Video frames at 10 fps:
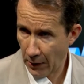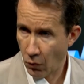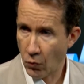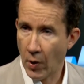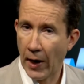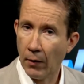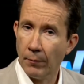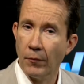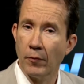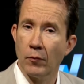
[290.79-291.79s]
who help
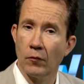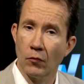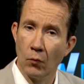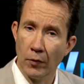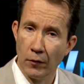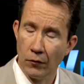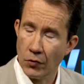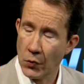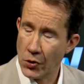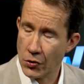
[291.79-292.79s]
with restoring
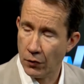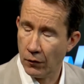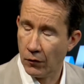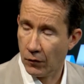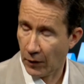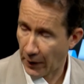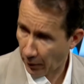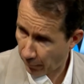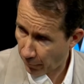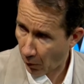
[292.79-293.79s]
situations like
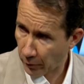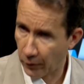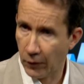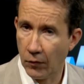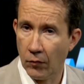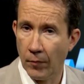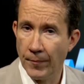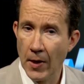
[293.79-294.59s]
faults, etc.,